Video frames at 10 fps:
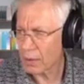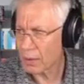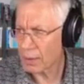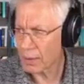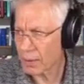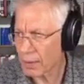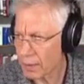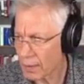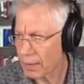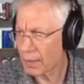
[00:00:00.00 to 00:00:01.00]

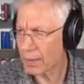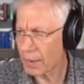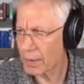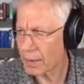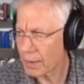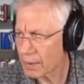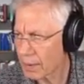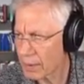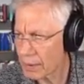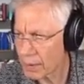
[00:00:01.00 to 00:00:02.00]

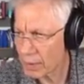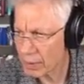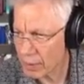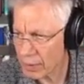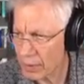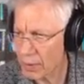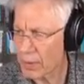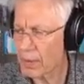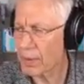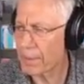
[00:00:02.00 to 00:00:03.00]

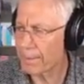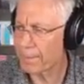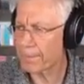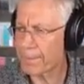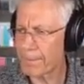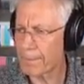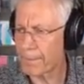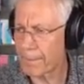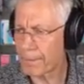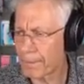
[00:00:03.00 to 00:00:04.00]

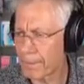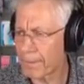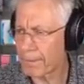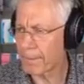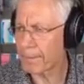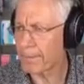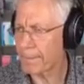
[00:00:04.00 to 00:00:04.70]
No words are spoken by the person on screen.